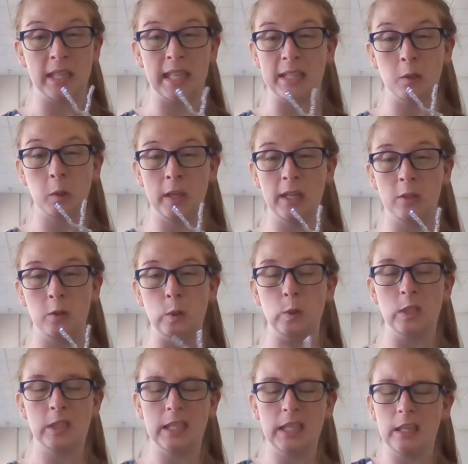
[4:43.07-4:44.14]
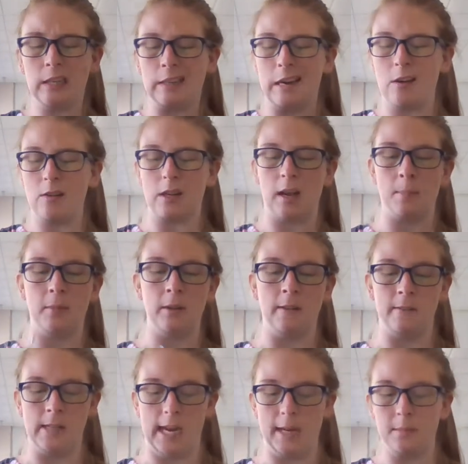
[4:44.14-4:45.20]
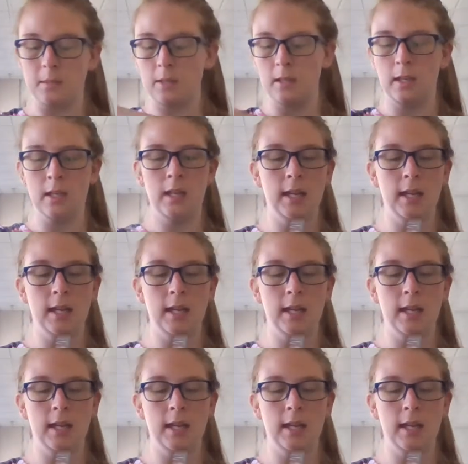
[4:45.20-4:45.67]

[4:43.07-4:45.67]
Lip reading: that's okay too. Just get it around a couple of times.